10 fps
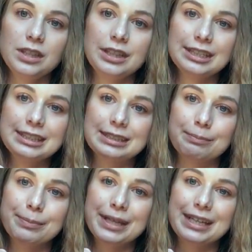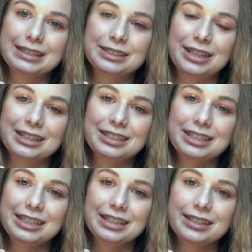this is a bit
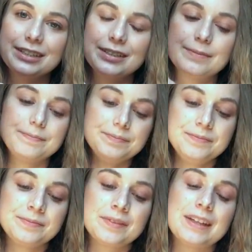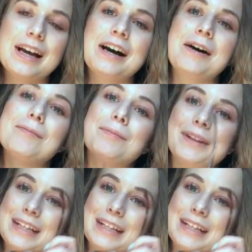stretchy, but